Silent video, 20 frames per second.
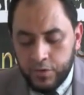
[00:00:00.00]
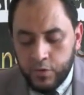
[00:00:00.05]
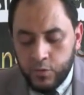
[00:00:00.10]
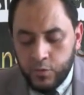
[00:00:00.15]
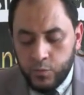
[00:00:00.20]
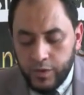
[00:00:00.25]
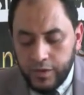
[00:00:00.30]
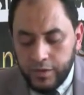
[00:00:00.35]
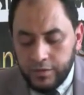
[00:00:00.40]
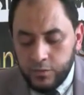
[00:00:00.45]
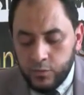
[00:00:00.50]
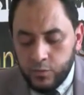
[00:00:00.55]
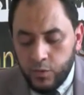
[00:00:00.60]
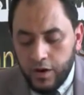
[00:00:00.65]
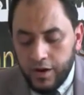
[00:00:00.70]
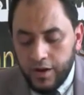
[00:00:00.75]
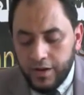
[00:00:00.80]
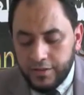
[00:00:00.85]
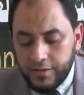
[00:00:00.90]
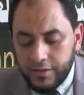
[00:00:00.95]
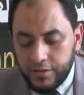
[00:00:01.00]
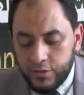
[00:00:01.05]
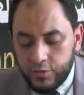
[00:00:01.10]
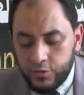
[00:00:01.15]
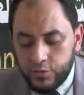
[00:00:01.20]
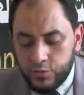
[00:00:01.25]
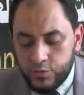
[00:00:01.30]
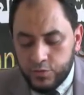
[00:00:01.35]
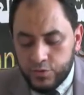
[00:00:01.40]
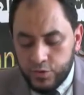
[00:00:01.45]
why did you
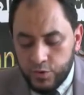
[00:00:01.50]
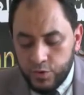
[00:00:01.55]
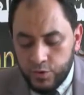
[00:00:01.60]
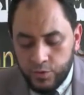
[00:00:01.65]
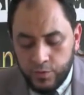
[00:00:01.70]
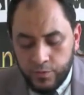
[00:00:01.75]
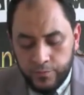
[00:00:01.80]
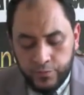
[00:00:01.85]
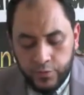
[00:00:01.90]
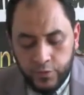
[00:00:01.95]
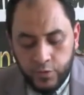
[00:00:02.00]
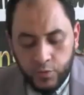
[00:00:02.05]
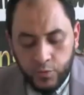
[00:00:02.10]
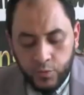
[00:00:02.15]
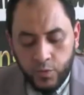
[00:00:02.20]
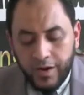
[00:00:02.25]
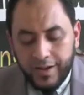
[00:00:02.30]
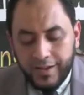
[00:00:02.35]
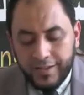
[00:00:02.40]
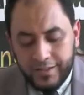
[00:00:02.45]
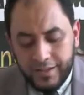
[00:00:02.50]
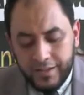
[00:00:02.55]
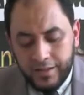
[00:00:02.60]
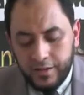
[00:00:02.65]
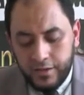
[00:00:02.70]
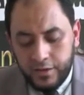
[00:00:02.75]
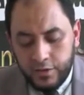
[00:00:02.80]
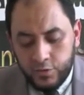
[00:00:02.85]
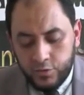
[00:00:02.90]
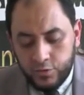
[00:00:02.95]
do so, or why
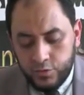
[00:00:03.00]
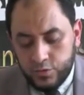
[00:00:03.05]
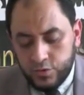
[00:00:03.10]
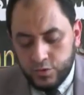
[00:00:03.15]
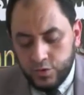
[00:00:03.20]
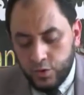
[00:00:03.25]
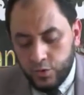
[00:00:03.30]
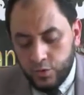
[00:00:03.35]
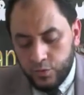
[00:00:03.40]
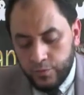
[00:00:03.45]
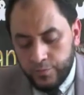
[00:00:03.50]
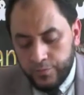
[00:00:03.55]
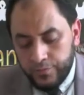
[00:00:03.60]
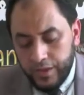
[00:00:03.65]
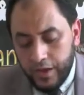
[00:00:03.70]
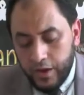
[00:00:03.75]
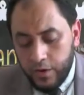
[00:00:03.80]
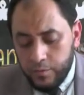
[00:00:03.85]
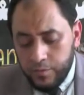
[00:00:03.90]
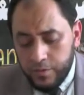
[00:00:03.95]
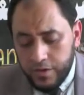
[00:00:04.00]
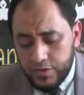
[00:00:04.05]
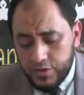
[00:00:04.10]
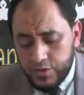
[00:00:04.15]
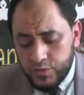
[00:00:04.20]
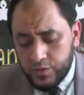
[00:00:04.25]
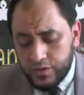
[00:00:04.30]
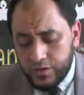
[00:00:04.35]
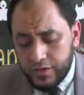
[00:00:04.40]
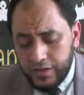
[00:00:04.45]
didn't you do so? How
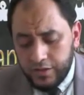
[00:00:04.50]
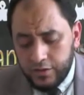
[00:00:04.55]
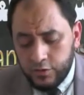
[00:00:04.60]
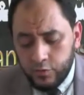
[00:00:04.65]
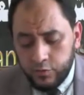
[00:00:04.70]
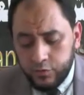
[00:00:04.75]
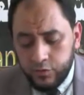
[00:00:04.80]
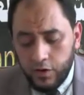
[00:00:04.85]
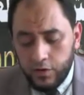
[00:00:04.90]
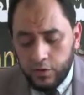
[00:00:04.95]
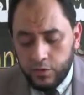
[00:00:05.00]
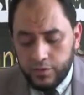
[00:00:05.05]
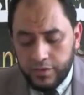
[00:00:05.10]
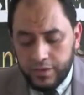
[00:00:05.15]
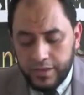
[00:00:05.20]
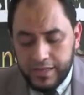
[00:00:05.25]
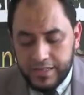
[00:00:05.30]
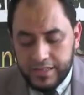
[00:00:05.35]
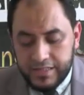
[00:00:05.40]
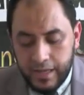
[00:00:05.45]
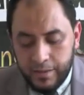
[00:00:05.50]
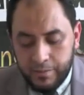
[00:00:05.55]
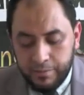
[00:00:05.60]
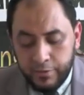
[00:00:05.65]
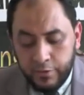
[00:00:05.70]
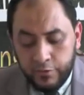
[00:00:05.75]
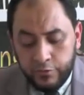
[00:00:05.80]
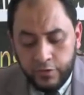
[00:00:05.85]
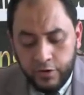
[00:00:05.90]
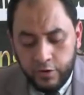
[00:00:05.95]
much we need to follow the
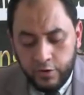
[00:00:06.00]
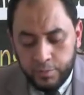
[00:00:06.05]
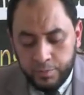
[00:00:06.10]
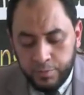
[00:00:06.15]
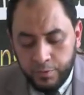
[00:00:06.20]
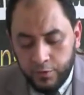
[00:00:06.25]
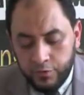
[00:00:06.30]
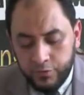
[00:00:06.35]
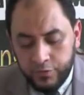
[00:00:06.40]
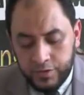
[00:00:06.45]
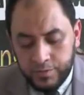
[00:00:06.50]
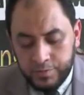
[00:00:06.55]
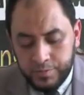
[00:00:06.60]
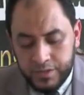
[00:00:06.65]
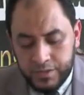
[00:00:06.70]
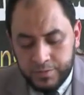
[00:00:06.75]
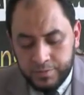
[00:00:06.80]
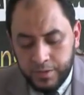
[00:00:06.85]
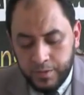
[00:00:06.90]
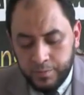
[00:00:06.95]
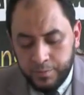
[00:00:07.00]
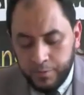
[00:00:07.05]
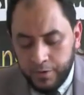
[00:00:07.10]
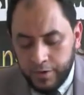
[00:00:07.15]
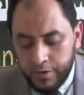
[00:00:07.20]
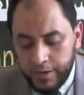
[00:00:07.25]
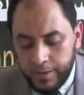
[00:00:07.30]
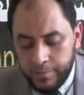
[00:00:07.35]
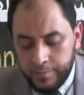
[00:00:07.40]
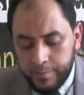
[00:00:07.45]
example of our Prophet, peace be
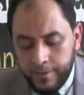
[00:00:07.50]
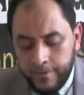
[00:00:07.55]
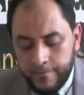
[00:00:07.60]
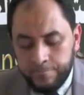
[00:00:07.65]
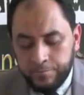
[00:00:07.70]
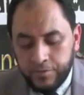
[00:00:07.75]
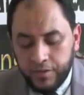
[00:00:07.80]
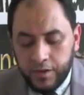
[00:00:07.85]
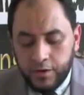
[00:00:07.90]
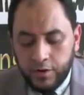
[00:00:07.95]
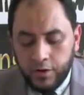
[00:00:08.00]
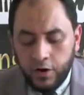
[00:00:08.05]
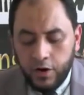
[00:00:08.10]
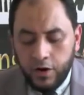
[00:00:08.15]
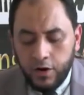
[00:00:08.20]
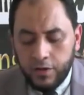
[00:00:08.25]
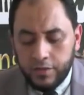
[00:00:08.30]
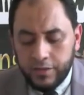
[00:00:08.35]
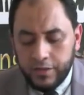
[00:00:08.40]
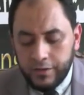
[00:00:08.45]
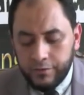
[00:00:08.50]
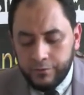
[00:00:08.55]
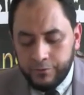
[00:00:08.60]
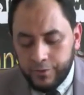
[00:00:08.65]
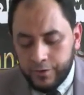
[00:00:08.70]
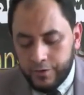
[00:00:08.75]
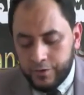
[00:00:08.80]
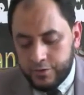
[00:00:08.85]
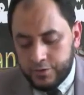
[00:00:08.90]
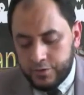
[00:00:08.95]
upon him, in all the
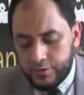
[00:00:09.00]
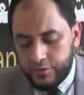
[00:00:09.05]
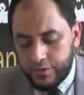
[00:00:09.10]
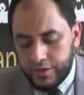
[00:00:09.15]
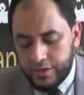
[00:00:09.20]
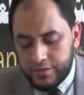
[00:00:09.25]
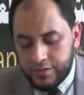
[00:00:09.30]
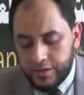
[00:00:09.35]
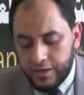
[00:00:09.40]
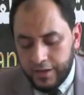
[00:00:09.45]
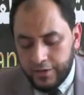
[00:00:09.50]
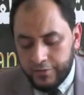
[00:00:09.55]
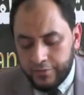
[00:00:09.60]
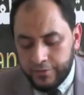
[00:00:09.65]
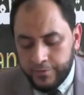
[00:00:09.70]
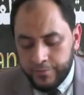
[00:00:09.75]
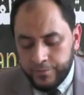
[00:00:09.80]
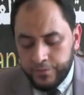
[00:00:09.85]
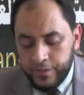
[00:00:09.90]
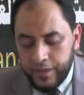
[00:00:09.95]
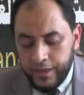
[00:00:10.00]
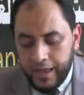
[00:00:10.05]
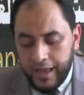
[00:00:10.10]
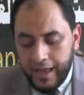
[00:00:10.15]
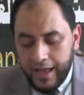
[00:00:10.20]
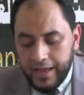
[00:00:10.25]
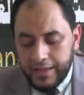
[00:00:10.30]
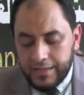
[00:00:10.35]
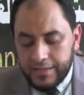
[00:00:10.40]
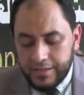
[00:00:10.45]
affairs of his life,
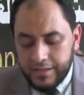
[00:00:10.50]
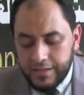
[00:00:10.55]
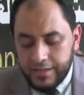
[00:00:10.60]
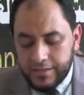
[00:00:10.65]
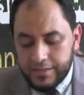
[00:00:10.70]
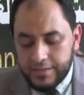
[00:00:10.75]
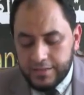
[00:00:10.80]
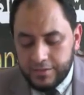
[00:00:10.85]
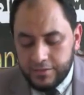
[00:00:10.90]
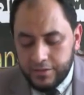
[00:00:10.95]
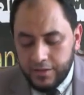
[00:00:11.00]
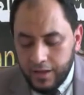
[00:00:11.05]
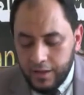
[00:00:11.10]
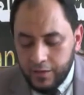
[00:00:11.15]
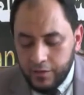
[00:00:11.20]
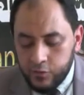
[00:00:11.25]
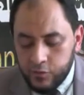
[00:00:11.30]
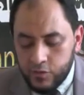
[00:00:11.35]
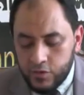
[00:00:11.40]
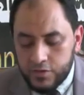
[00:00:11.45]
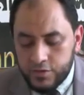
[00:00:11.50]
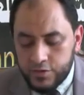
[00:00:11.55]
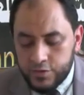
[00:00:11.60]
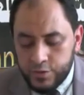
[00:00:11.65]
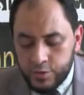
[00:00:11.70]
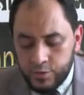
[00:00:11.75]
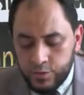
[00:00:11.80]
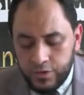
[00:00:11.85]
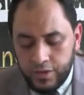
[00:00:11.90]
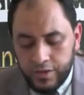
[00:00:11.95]
as his life was
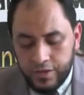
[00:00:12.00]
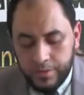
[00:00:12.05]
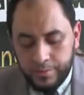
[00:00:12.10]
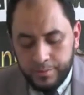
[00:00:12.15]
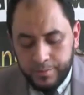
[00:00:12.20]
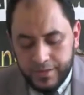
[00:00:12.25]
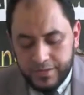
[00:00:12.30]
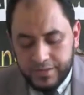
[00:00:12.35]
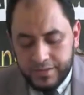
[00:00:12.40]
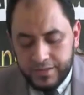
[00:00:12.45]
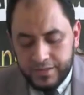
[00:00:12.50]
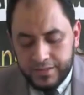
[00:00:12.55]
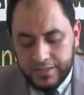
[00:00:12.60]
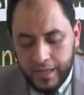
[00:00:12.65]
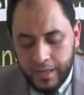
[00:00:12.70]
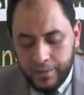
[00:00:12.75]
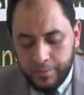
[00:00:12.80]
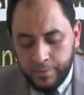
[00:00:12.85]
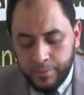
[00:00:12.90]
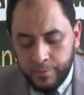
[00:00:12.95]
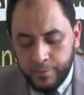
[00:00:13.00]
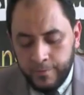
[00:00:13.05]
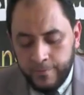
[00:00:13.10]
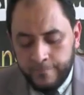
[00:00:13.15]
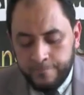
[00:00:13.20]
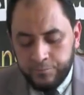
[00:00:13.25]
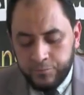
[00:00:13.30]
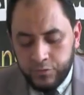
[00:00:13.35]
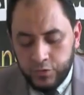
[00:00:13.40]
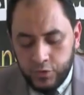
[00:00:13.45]
truly the best example
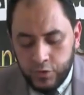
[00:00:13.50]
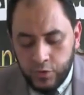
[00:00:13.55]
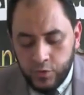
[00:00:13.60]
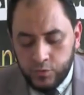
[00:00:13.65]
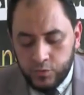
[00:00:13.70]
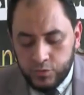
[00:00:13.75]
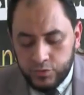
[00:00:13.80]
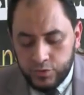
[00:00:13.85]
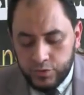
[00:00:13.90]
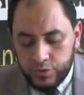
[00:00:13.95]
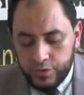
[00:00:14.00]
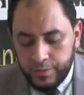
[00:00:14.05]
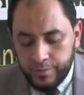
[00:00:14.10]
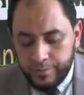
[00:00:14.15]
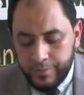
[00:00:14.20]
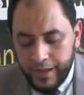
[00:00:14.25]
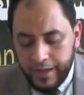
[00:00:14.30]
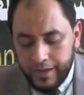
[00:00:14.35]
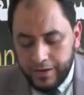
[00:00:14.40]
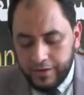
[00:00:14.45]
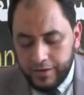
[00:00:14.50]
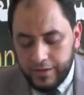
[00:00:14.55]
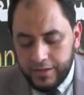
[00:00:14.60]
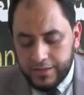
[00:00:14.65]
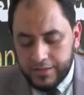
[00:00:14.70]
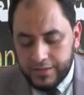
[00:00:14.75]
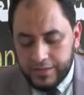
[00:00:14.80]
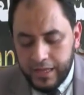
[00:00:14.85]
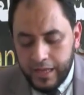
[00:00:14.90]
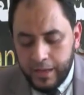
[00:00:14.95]
known to humanity,
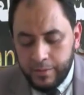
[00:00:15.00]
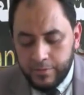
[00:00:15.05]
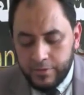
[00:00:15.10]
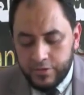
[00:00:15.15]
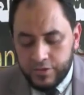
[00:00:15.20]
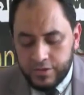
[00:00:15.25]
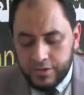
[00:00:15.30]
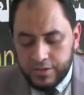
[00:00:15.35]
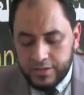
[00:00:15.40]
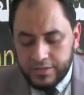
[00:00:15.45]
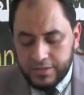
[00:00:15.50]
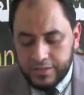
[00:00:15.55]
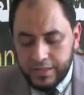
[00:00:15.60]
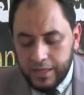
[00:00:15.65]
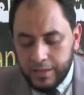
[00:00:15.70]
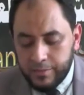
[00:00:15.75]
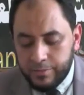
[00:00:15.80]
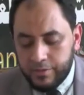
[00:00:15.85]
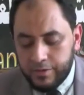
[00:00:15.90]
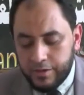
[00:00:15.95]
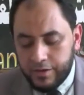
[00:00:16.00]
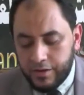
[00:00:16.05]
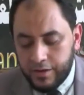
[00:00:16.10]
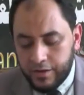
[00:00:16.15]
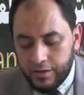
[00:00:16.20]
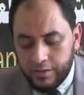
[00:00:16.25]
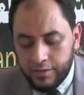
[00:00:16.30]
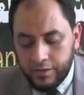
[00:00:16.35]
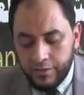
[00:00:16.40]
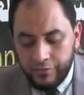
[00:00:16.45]
establishing a stable and
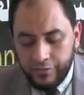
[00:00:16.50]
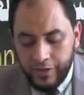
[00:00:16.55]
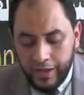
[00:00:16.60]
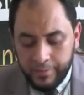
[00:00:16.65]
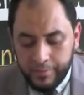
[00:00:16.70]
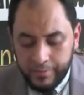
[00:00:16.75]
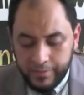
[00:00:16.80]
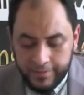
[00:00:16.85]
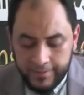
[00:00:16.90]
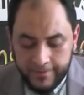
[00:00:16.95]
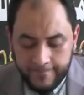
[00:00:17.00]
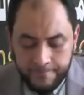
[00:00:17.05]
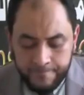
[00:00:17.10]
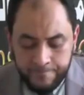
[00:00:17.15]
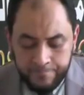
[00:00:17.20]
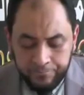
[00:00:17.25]
healthy family,